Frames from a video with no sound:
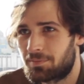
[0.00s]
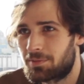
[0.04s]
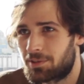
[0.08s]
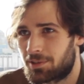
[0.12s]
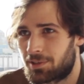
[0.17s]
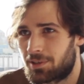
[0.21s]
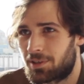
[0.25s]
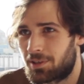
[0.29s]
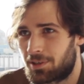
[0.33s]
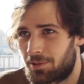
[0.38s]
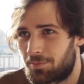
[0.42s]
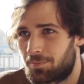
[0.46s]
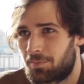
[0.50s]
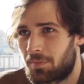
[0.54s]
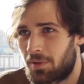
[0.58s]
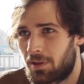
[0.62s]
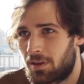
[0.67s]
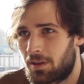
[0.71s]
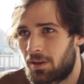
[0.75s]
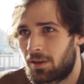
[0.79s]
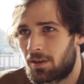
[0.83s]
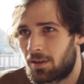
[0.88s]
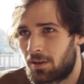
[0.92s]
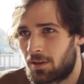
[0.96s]
So,
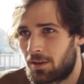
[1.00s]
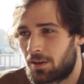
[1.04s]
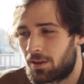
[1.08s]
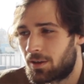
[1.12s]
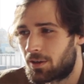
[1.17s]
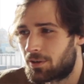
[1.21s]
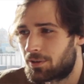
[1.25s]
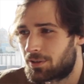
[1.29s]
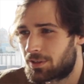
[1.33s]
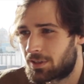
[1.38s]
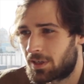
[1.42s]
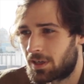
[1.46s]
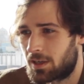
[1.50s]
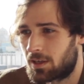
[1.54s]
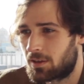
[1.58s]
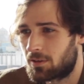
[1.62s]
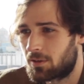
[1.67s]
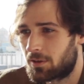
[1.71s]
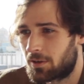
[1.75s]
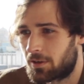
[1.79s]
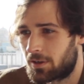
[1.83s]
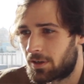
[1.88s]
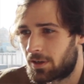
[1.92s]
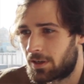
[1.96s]
you know, just kind of
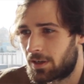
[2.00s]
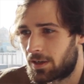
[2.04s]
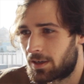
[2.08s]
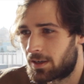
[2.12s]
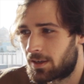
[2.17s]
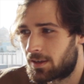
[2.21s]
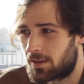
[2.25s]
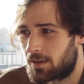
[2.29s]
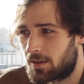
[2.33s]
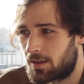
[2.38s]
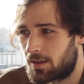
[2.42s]
learning